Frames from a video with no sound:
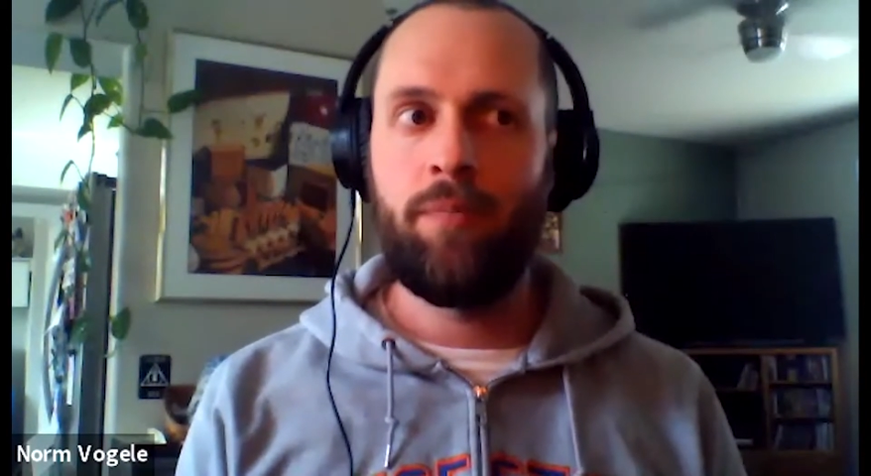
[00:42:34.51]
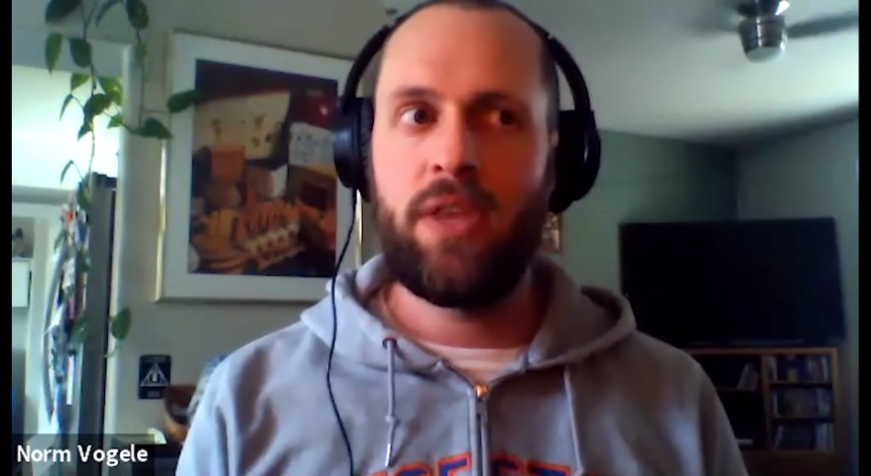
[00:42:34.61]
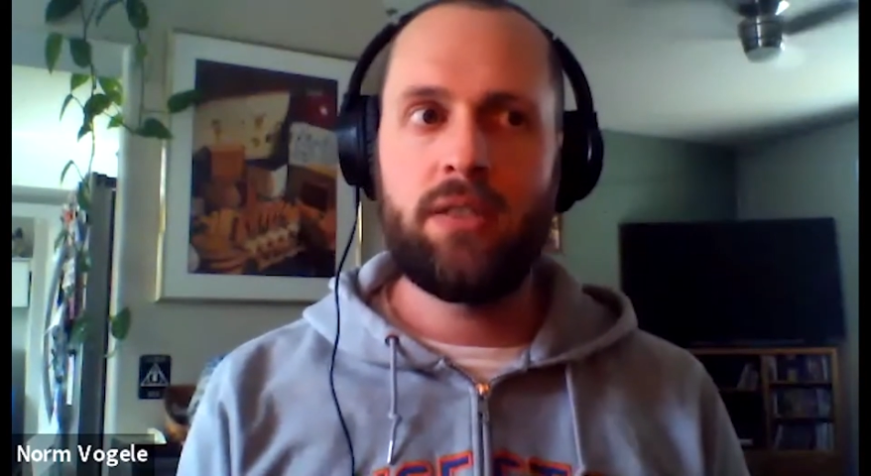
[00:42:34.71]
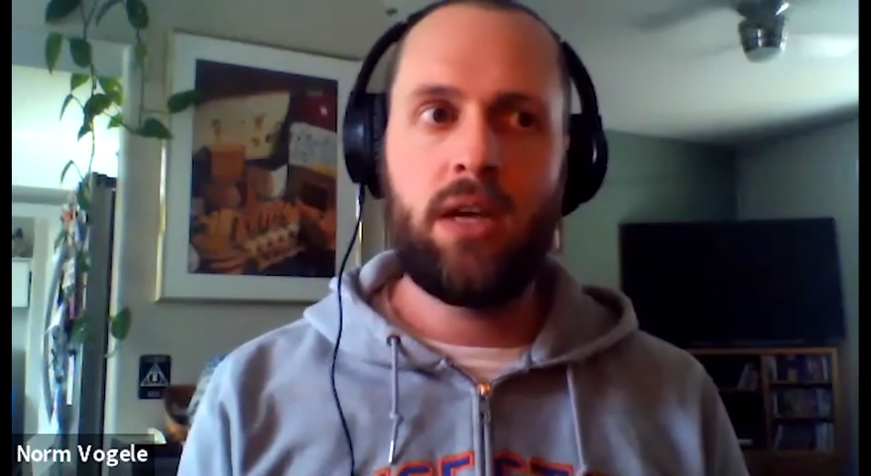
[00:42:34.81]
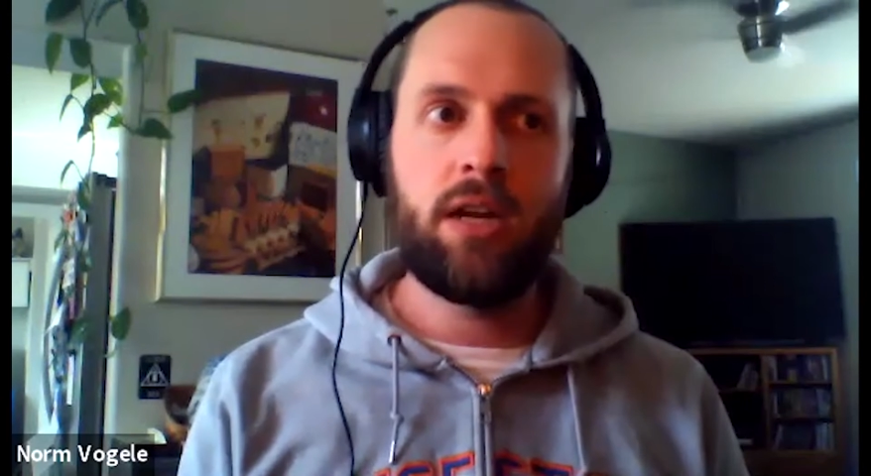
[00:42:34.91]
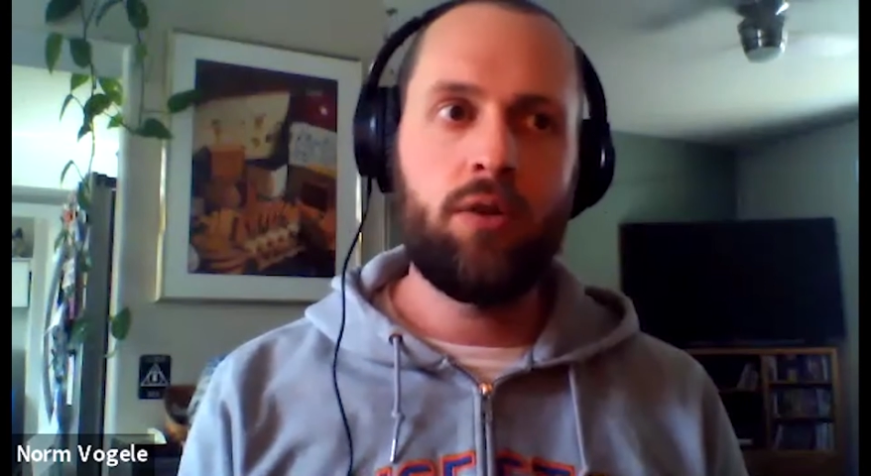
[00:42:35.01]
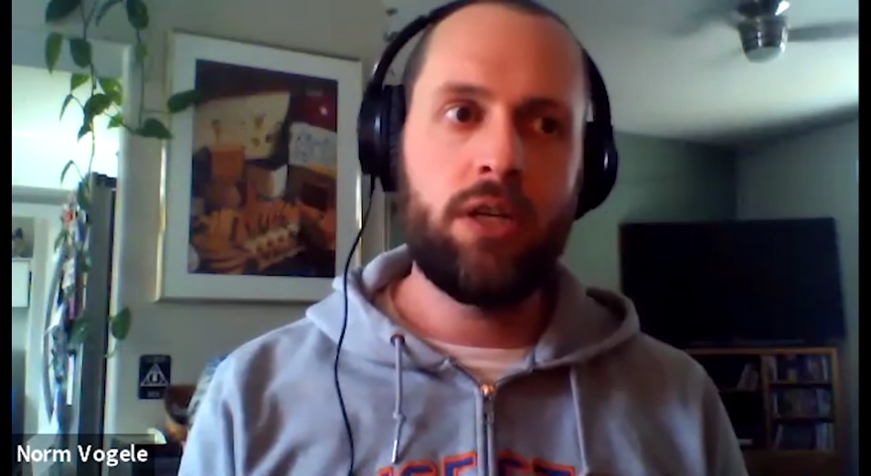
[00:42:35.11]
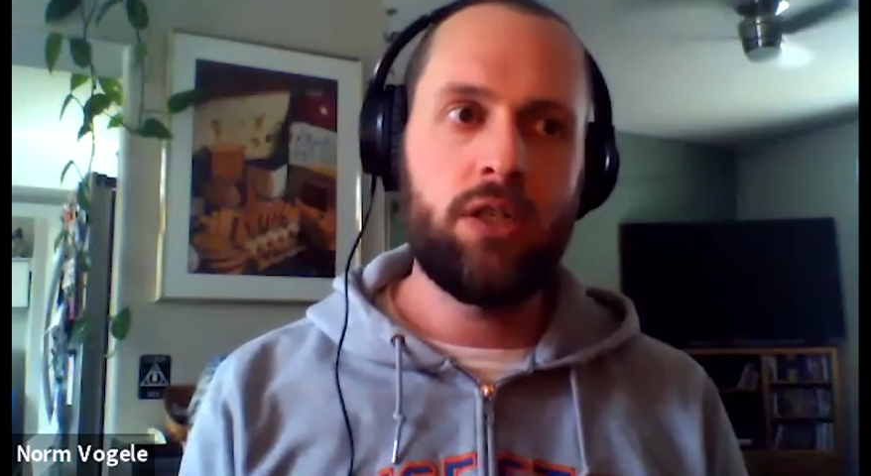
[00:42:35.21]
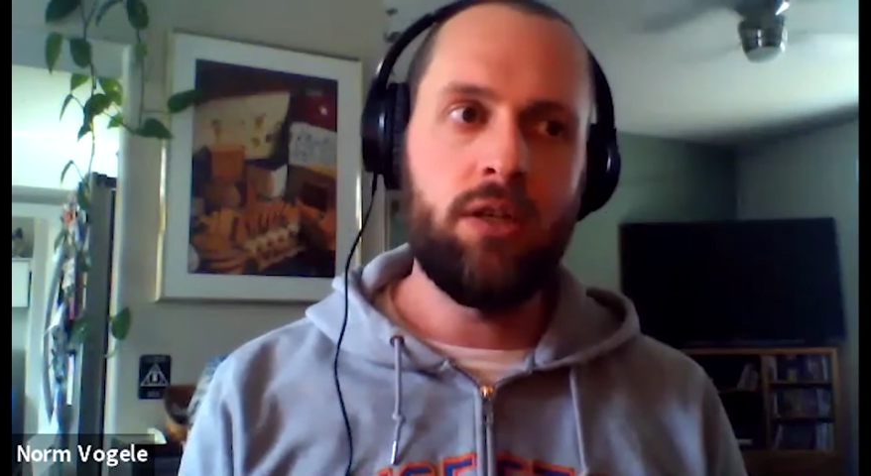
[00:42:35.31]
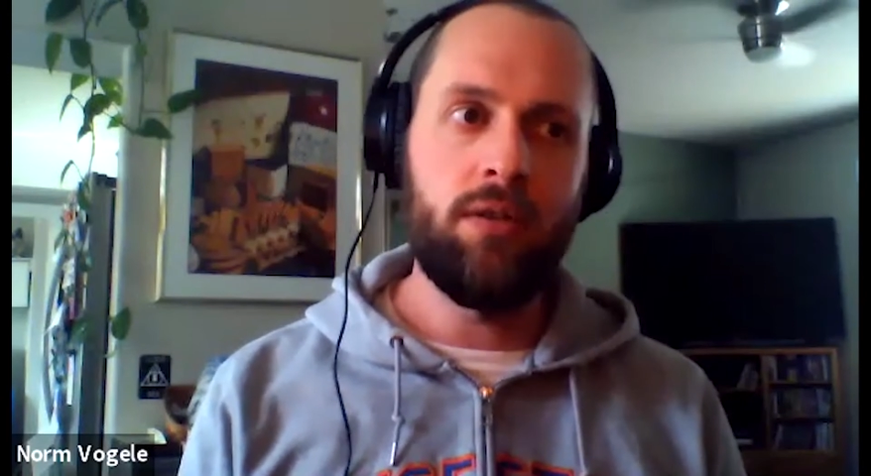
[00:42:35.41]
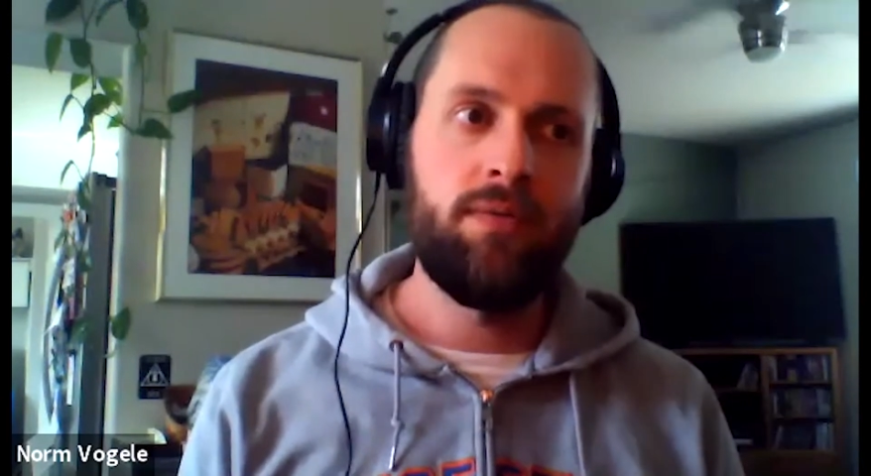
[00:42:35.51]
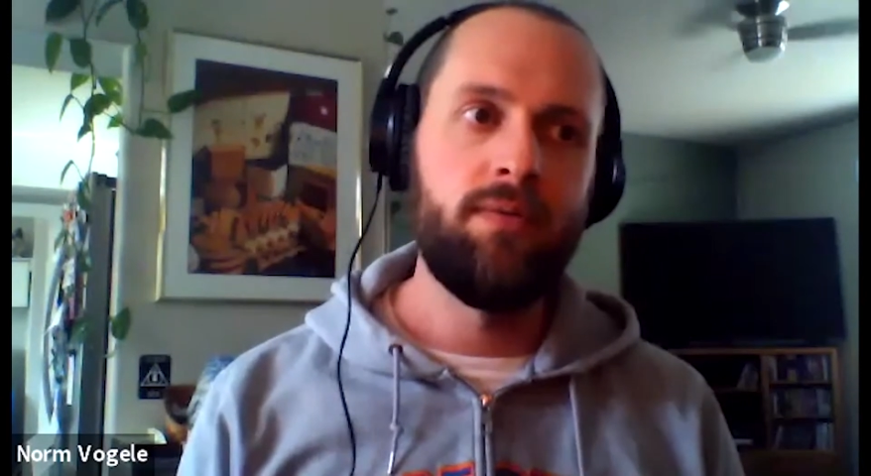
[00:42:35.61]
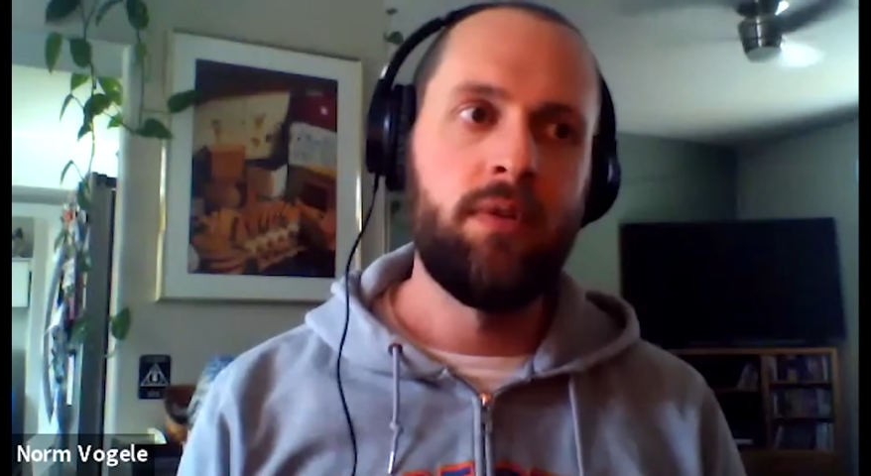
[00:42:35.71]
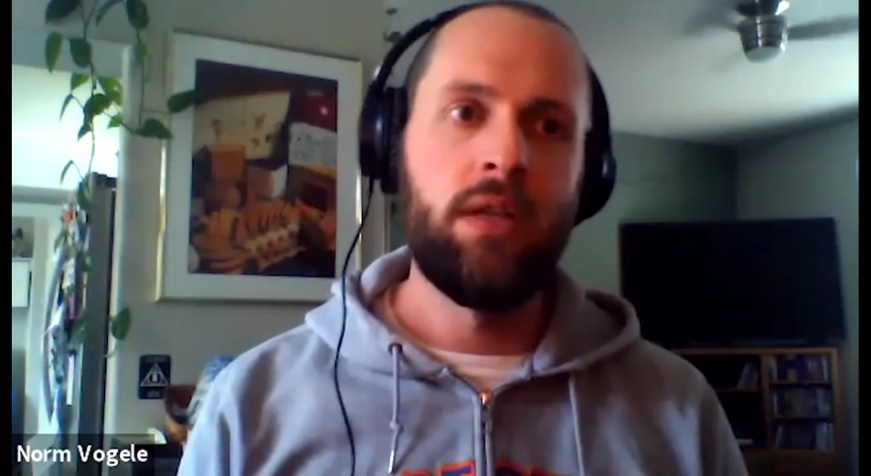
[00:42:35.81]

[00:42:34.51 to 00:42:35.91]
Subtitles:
it's not a question of